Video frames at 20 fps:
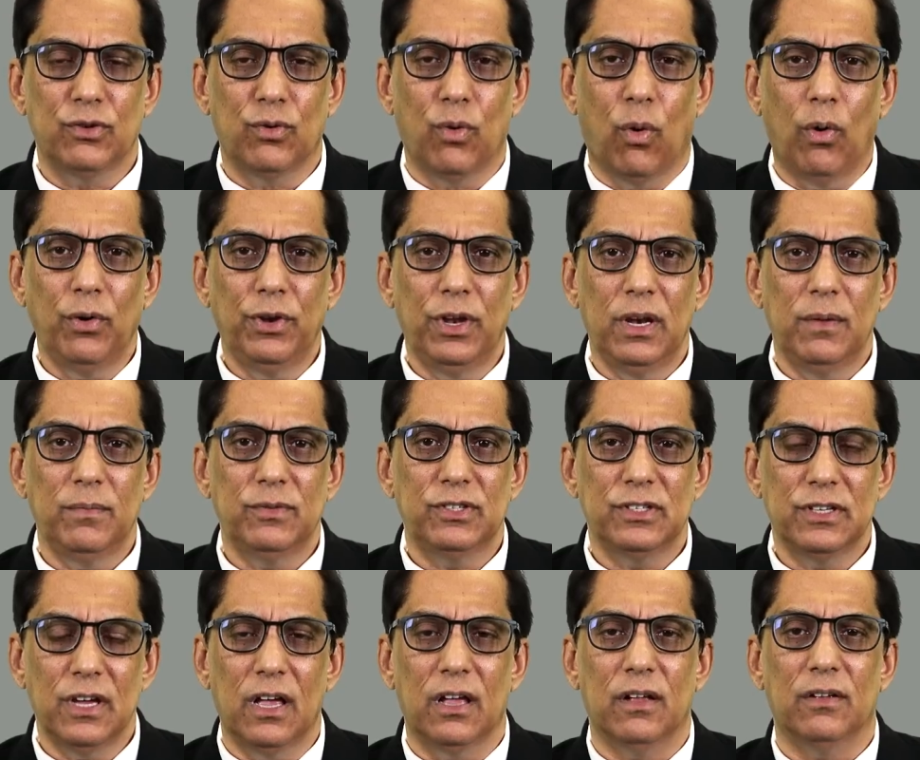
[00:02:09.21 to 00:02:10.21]
Gordhan
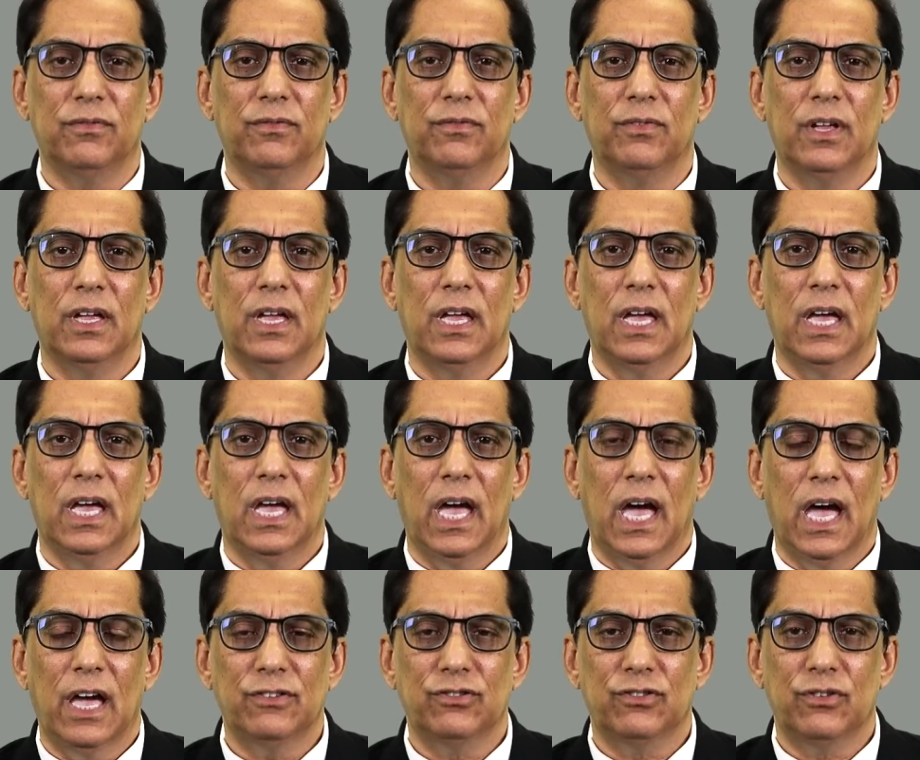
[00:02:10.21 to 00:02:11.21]
himself
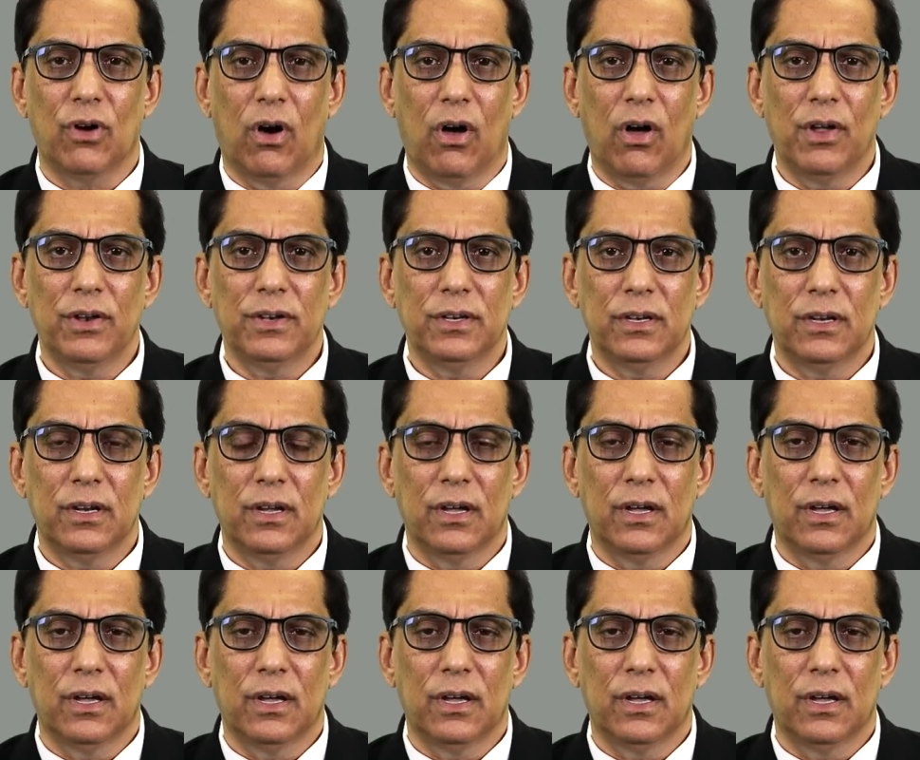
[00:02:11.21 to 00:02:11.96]
has gone